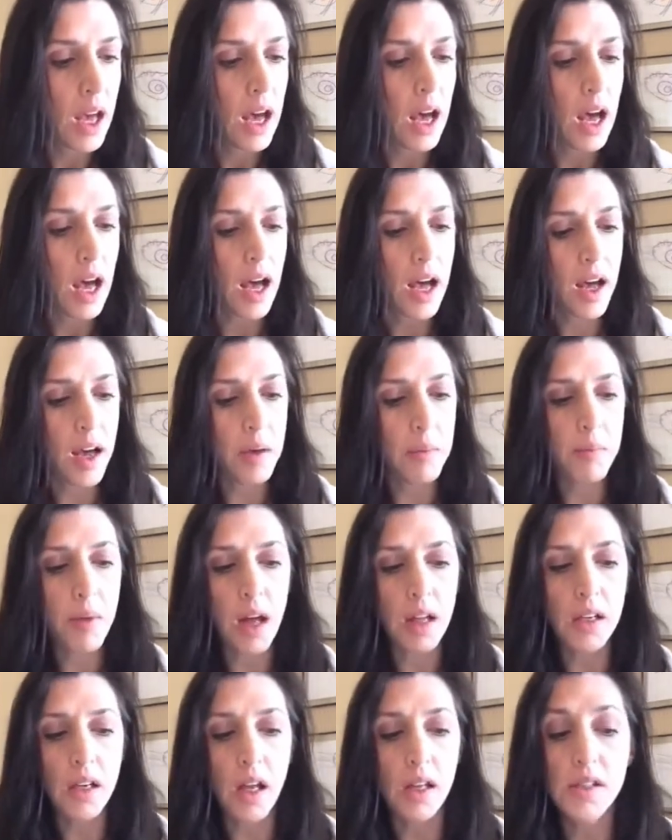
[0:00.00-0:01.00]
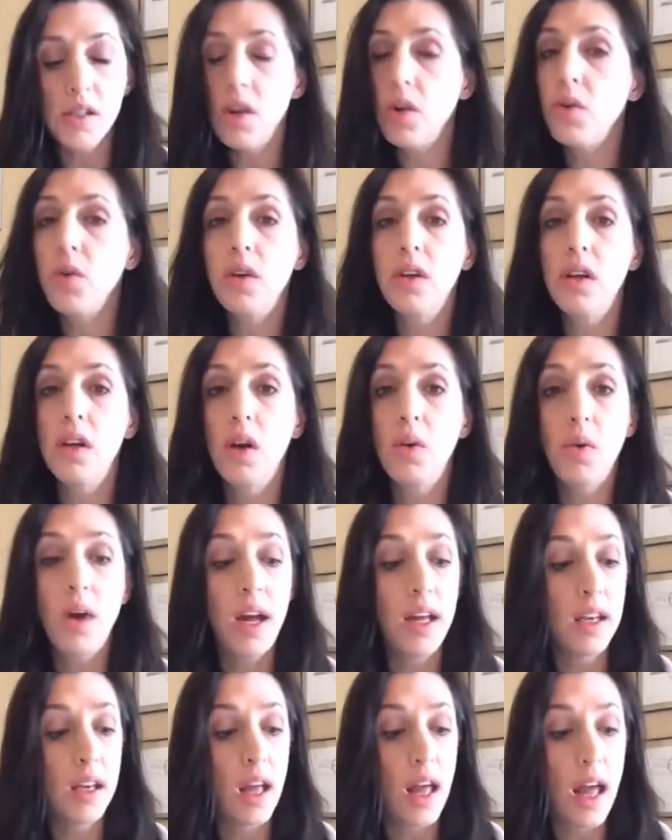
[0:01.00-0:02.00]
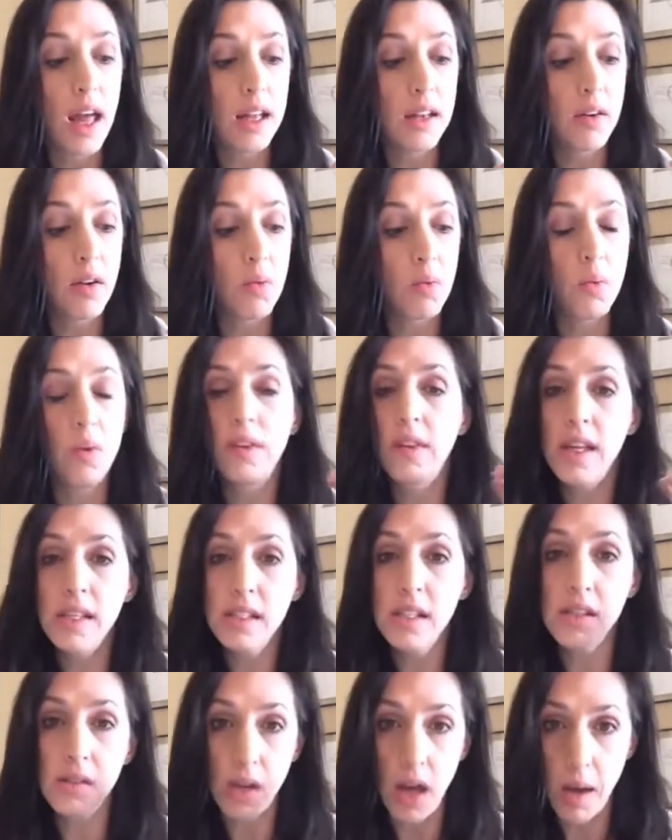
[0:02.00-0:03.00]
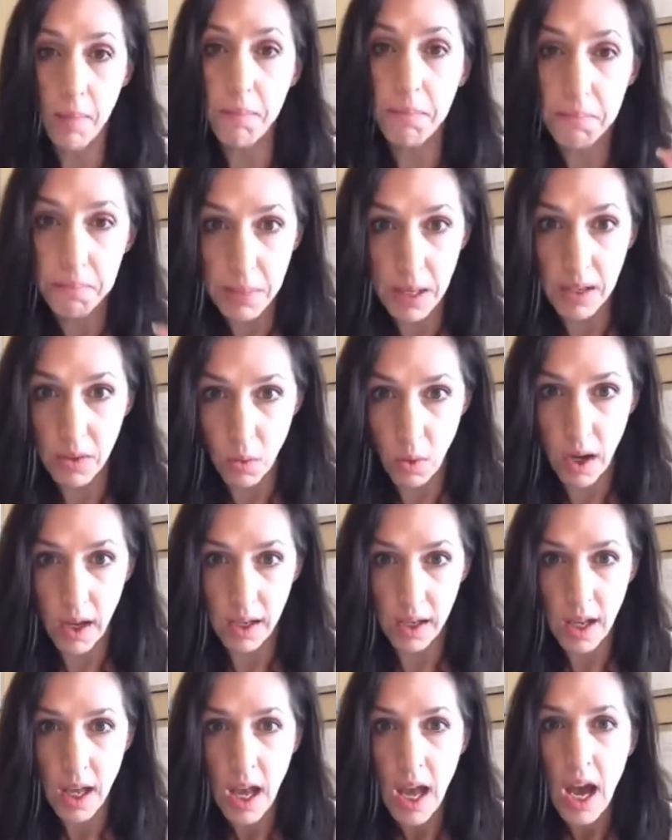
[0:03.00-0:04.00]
Um, and so you know what? And w- this is a big one.